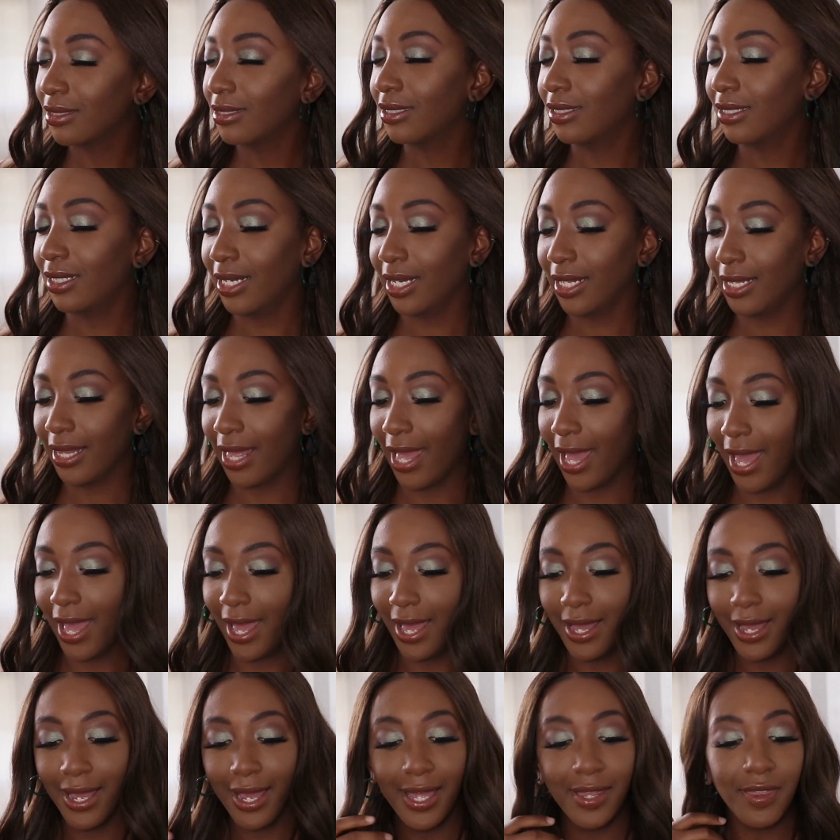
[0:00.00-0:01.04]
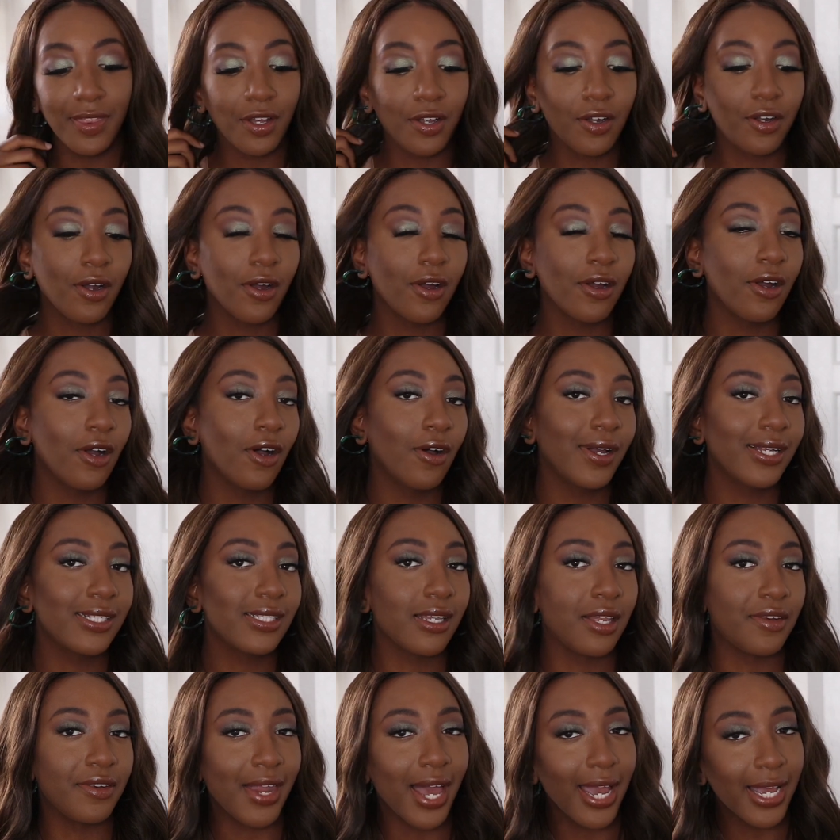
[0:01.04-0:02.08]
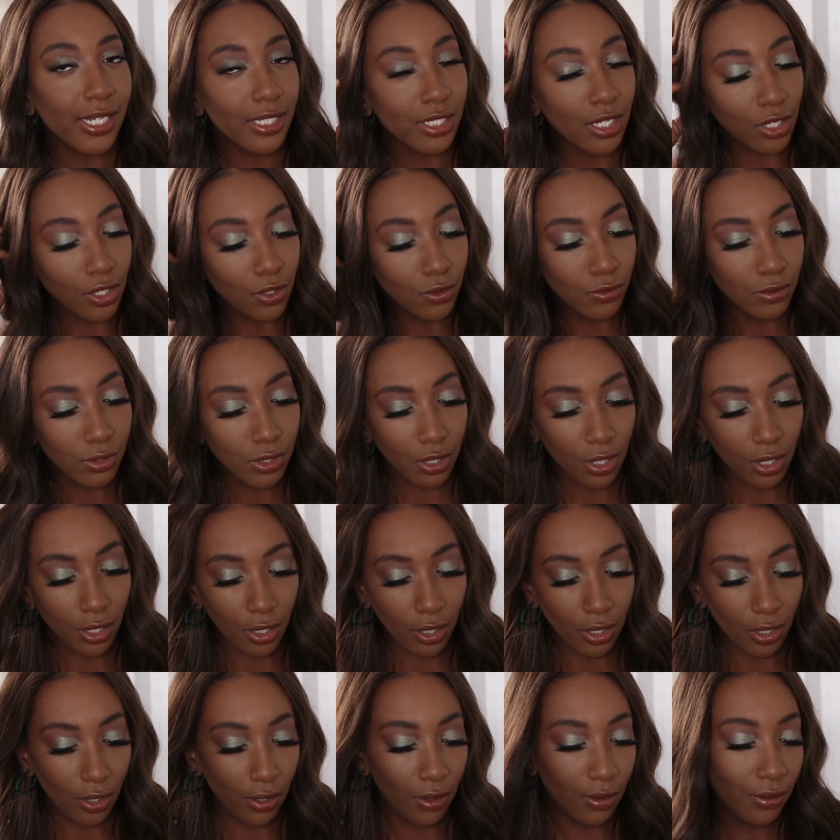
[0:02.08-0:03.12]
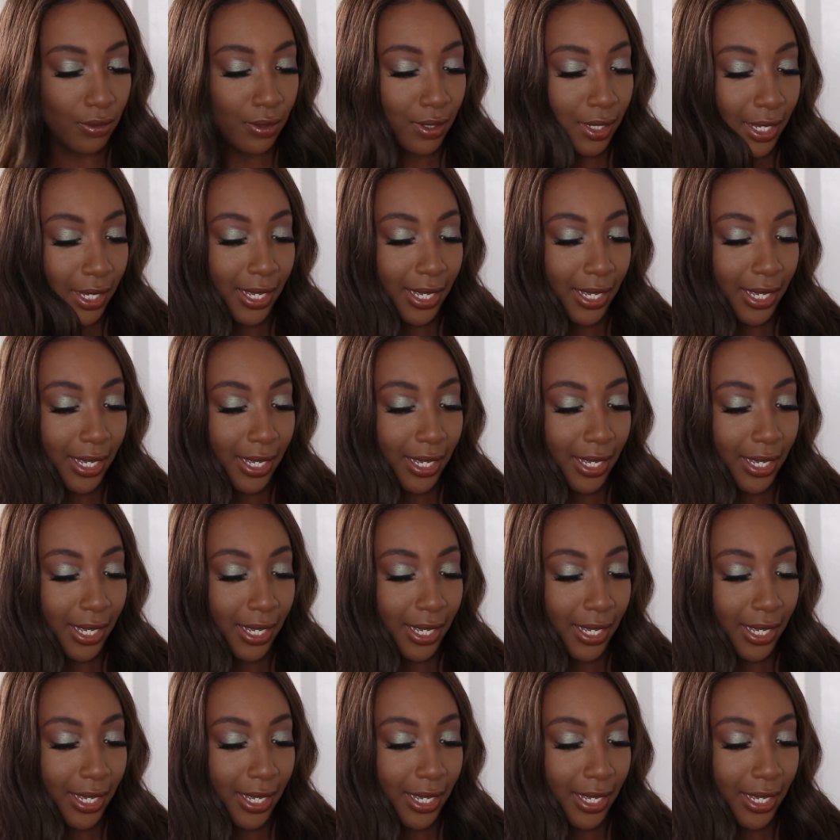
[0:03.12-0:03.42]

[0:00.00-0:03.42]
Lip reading: Look at that. And the curl, it's a nice loose curl.